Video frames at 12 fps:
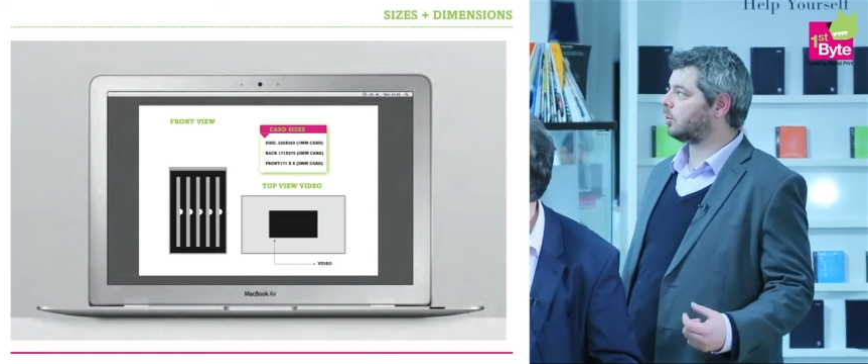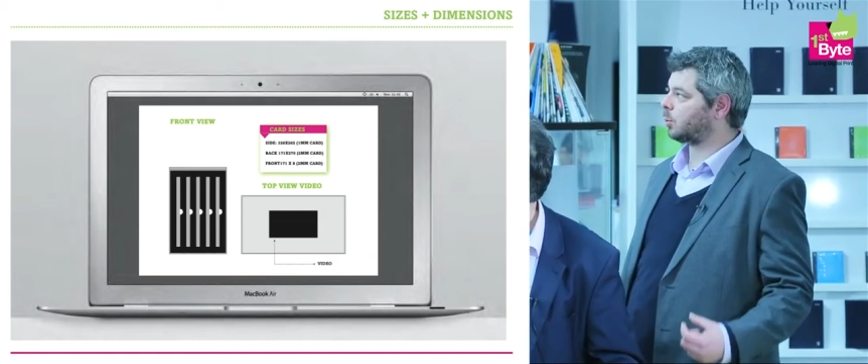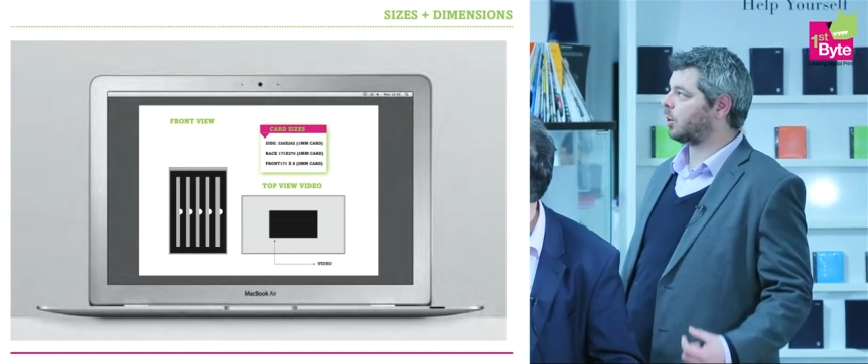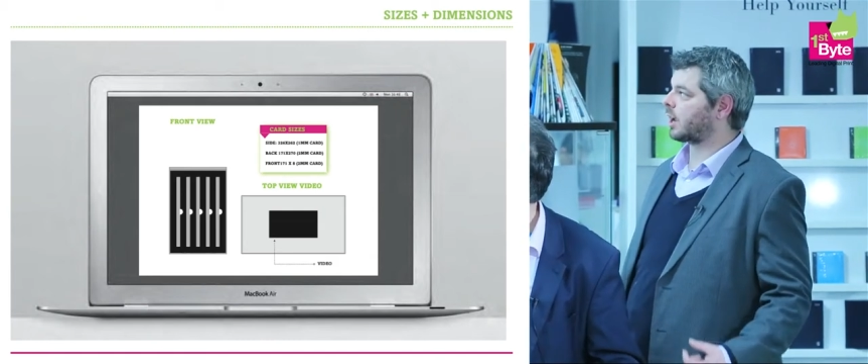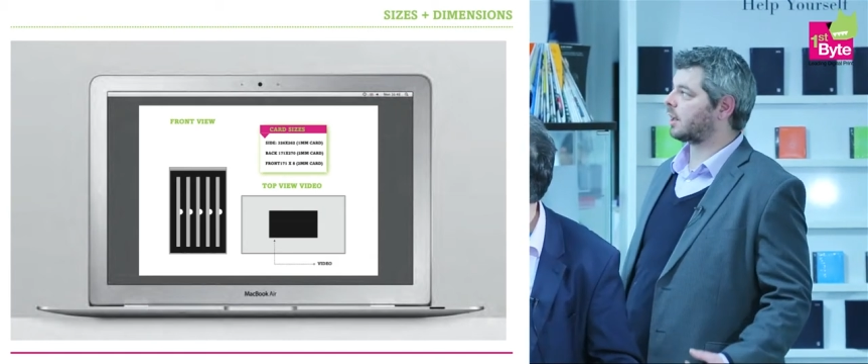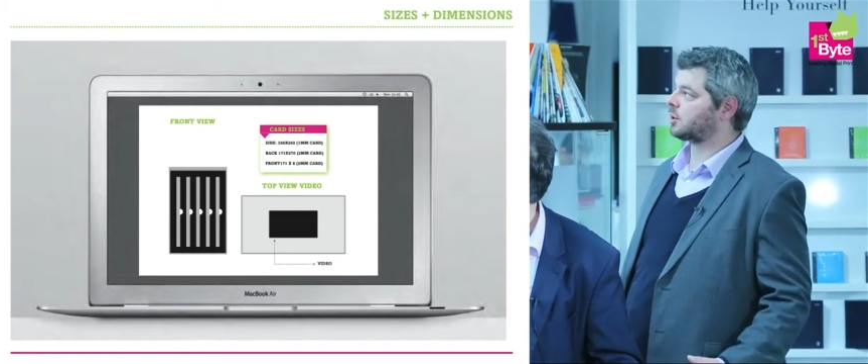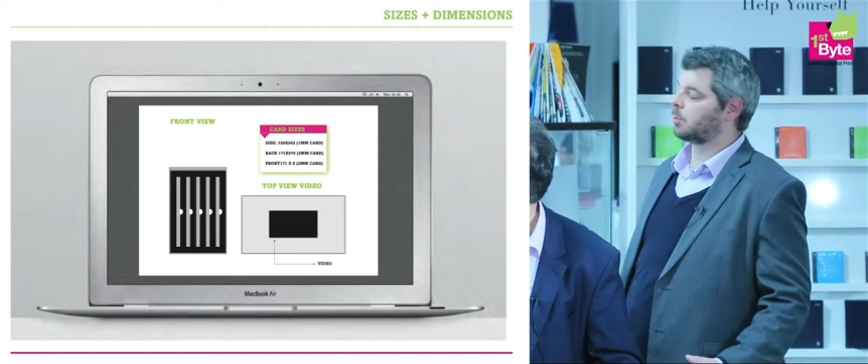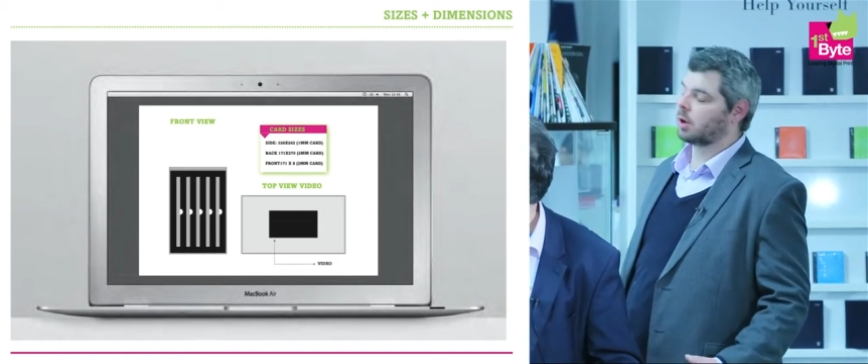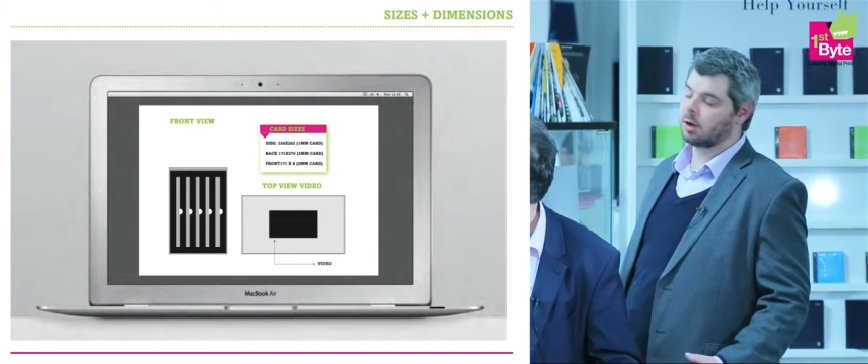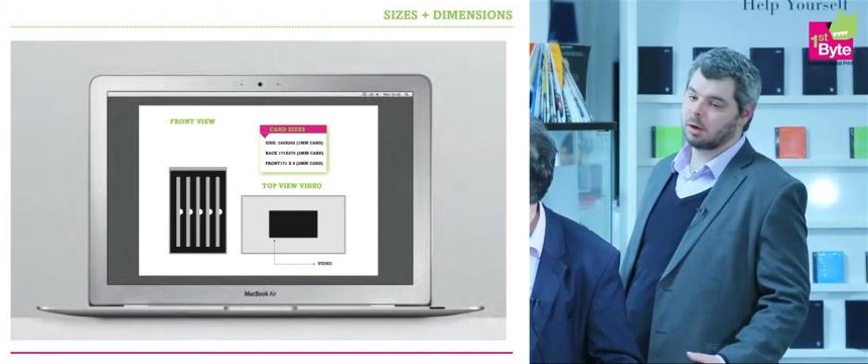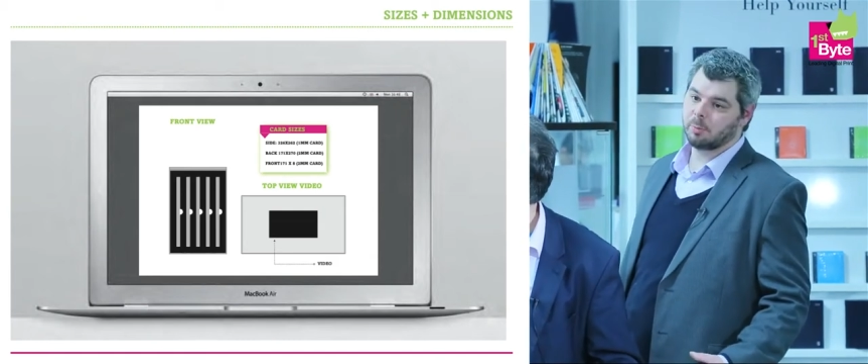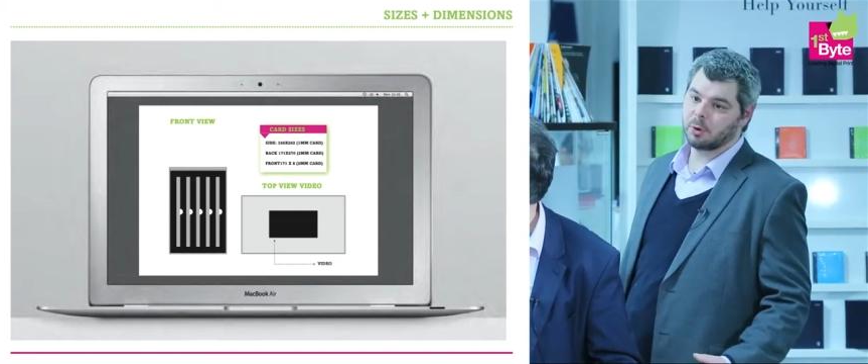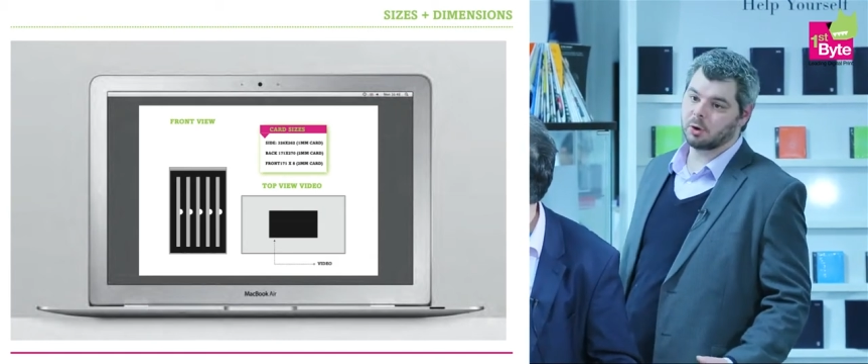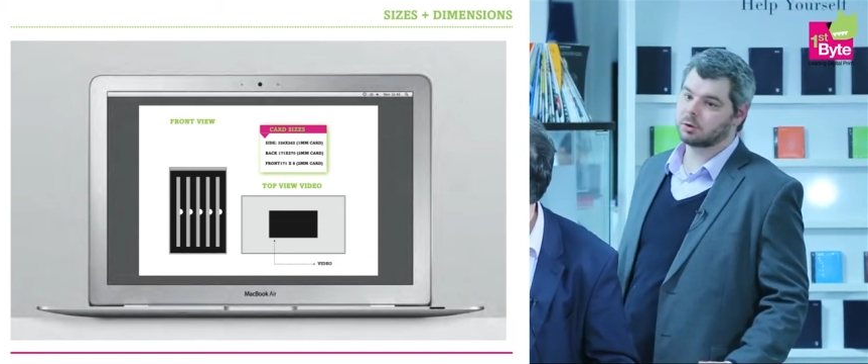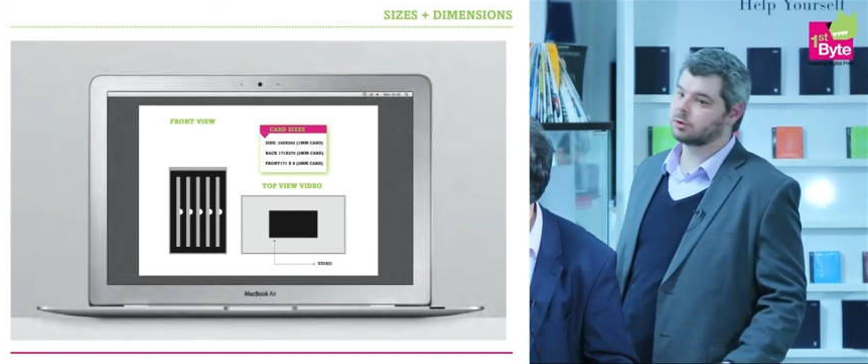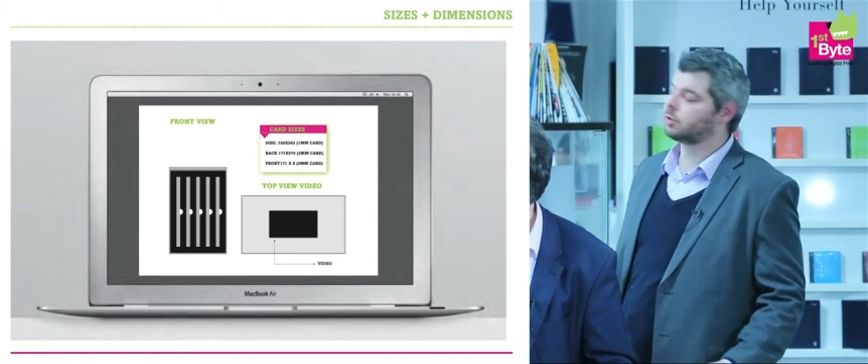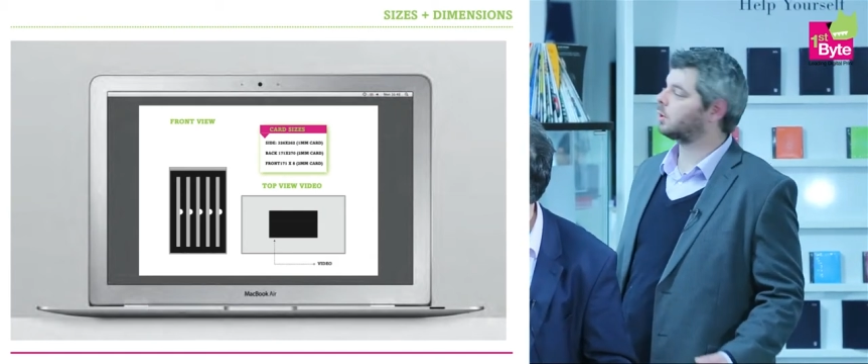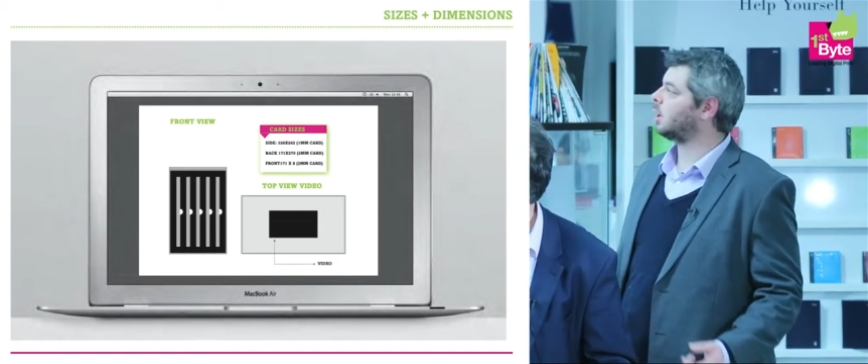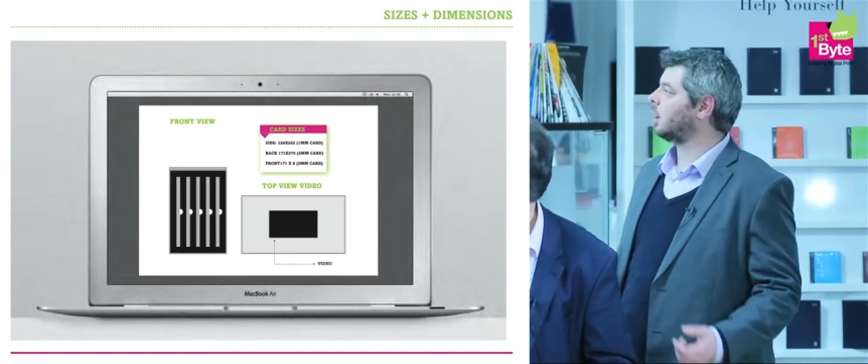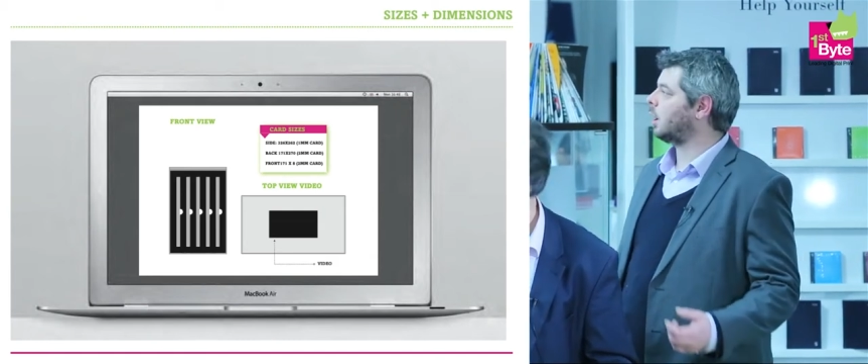to work out the spine of the books,